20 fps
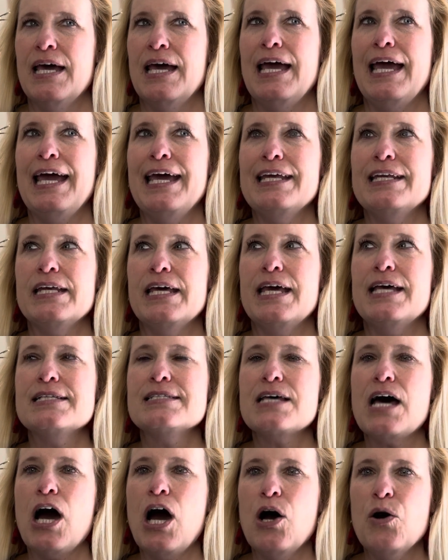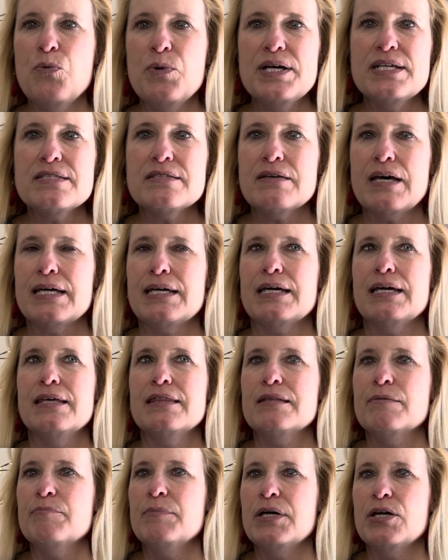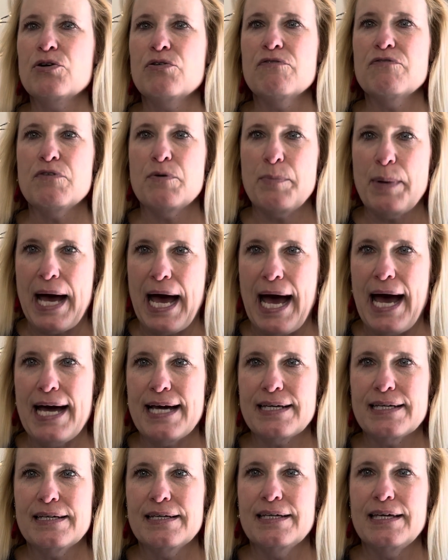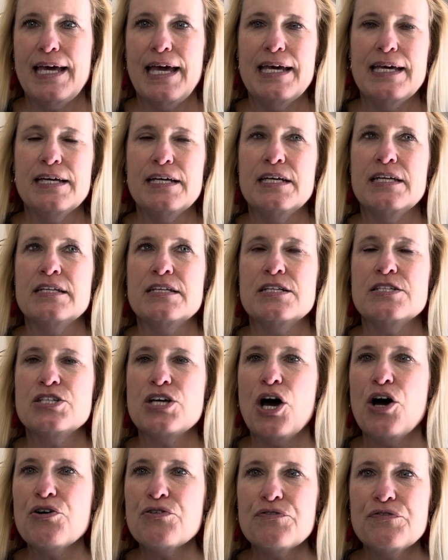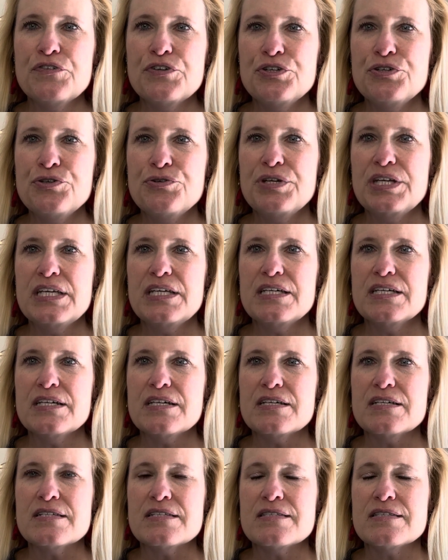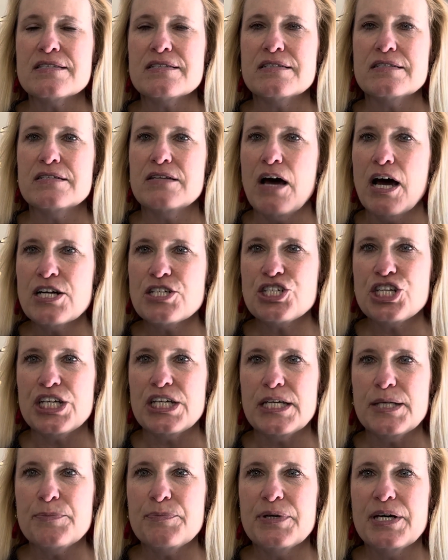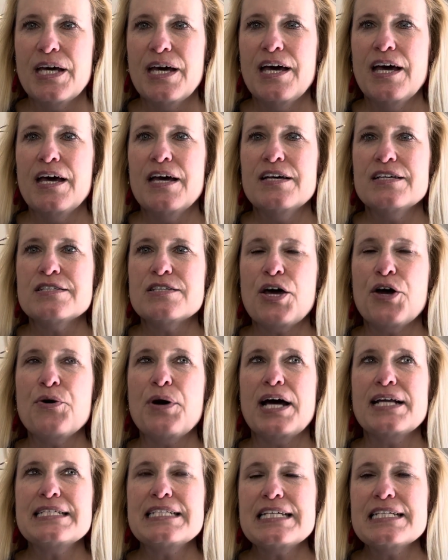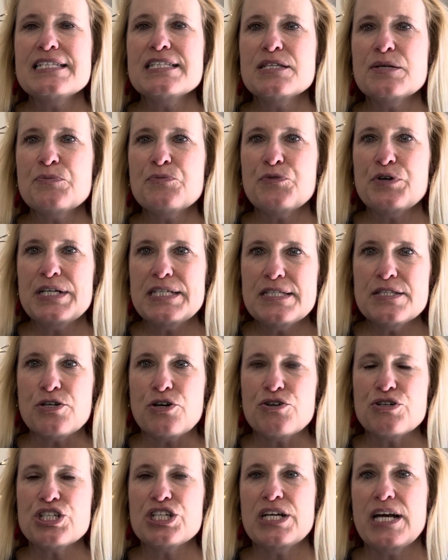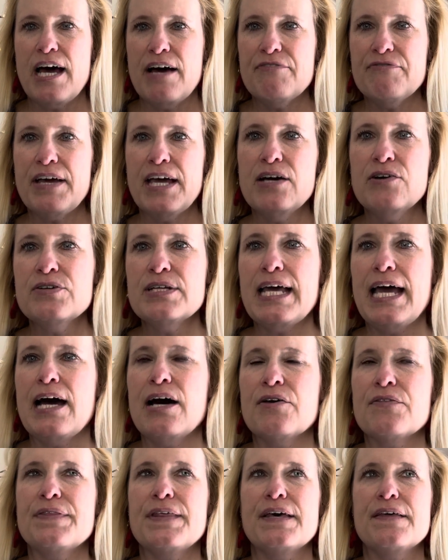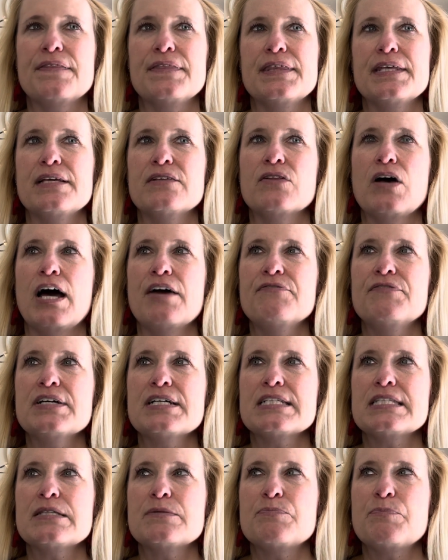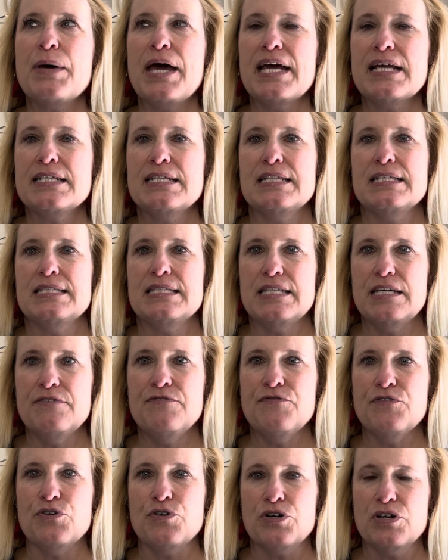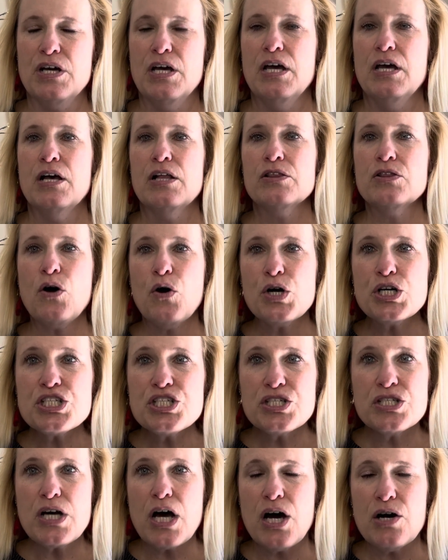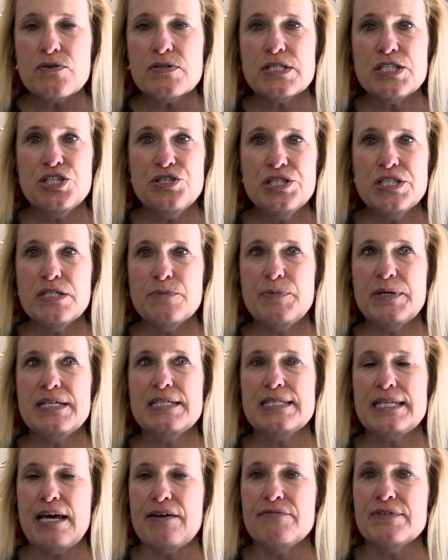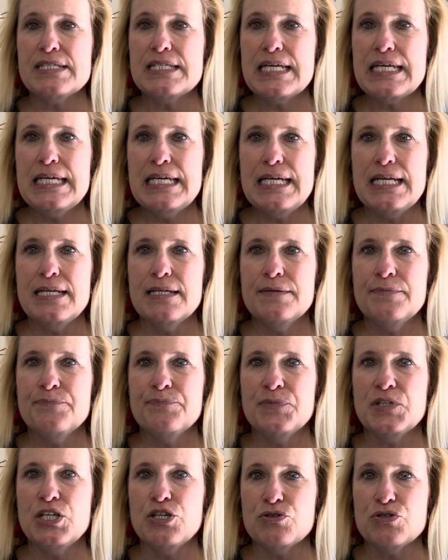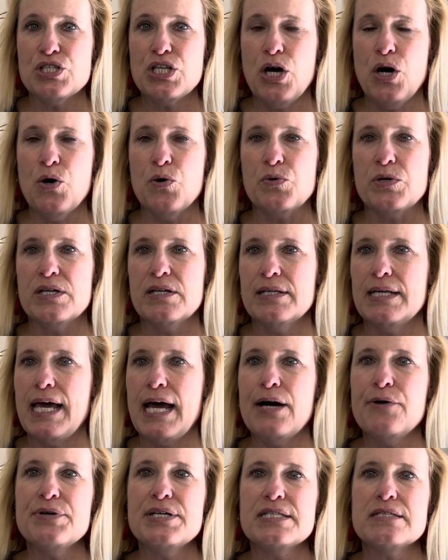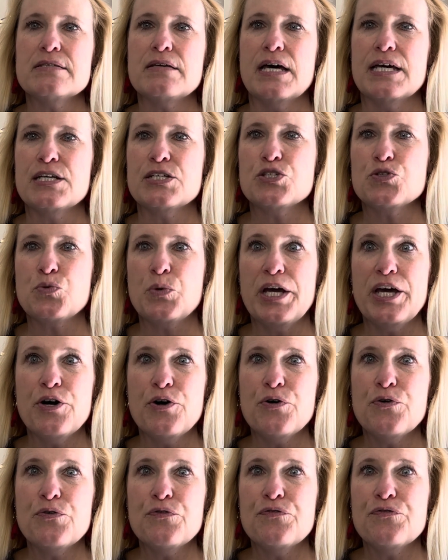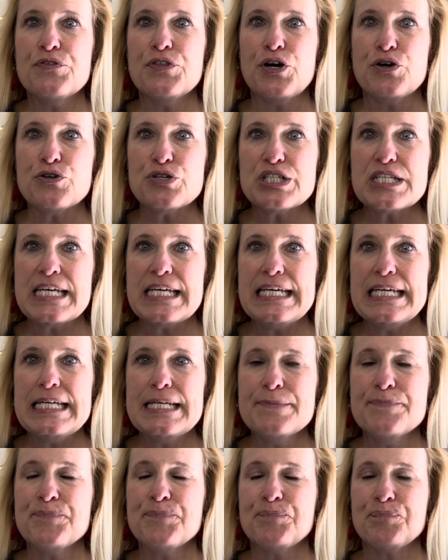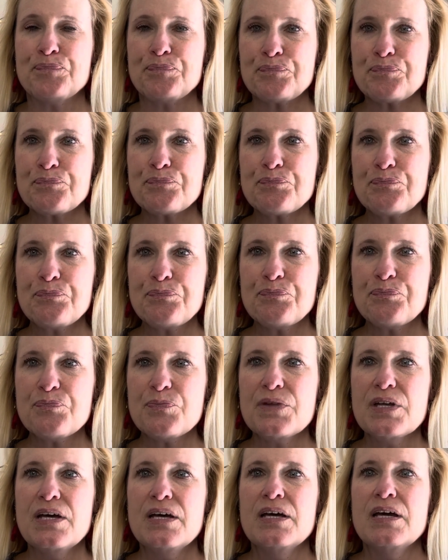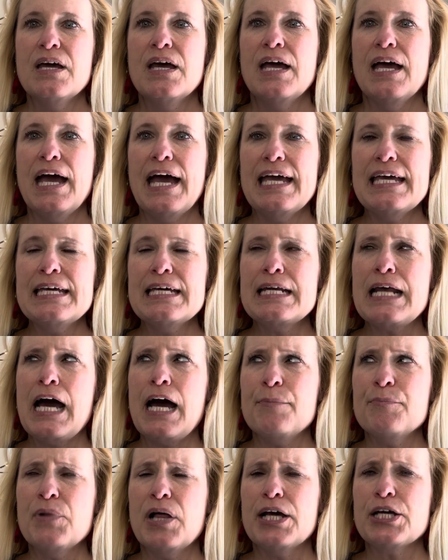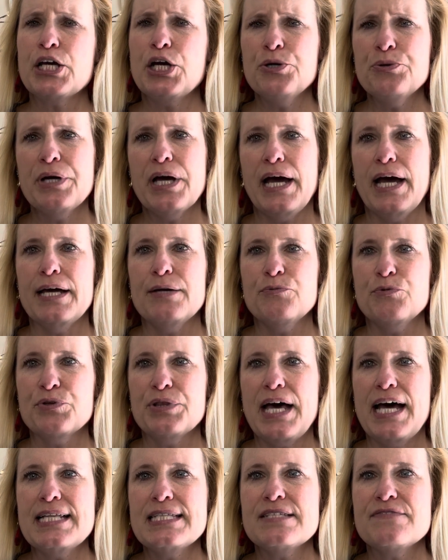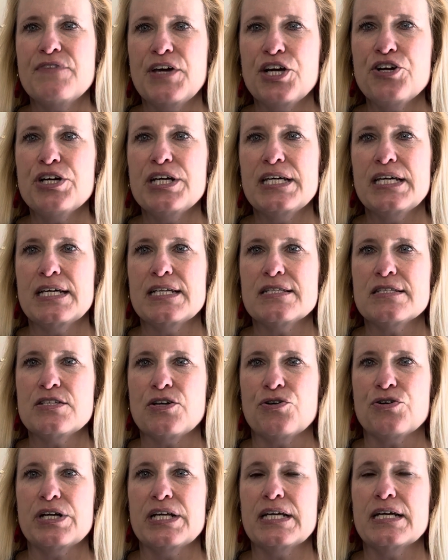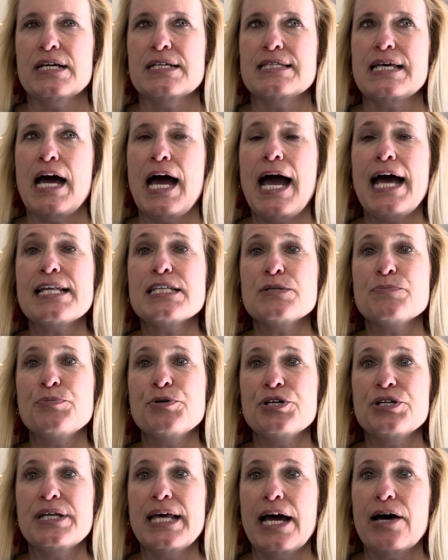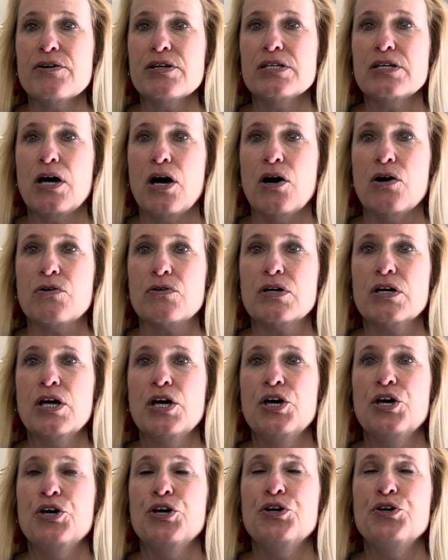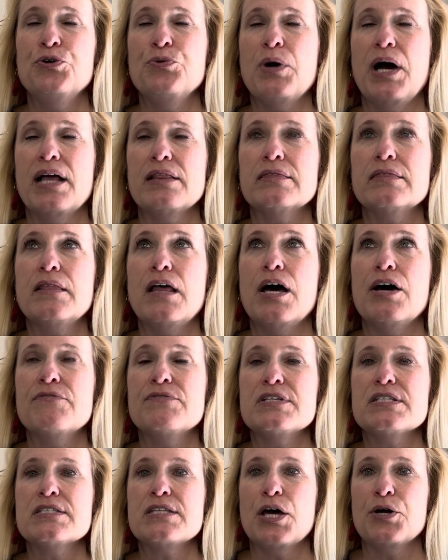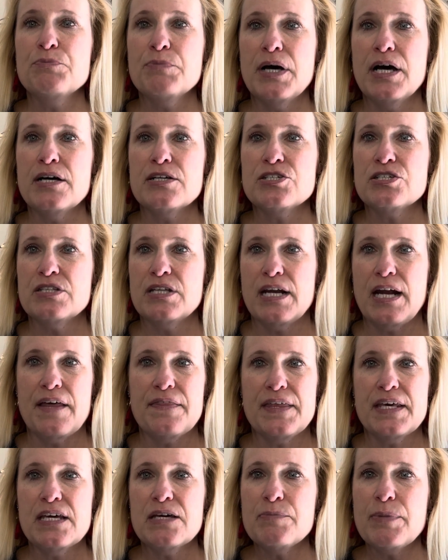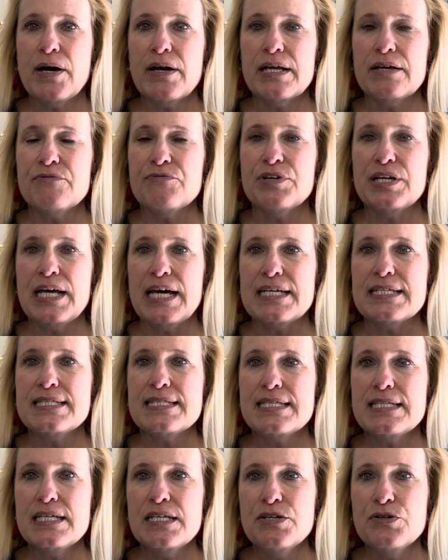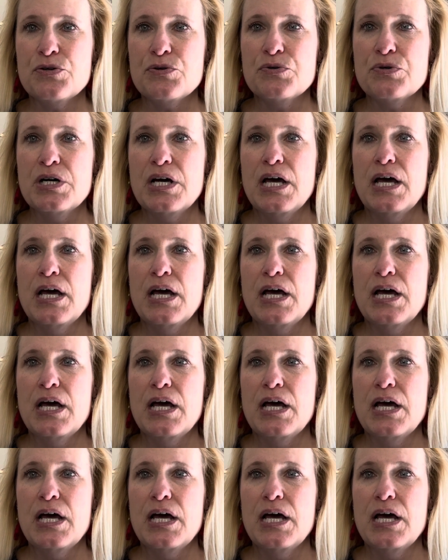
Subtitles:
And it's always like in the middle of a bag. And dog food is not cheap. So I did some research and I found out that the life expectancy for large dogs used to be 17 years old. Now it's like 12, 13. And I'm like, okay, well, that's very concerning, because I had to put down a dog who I loved so much that I think about every day still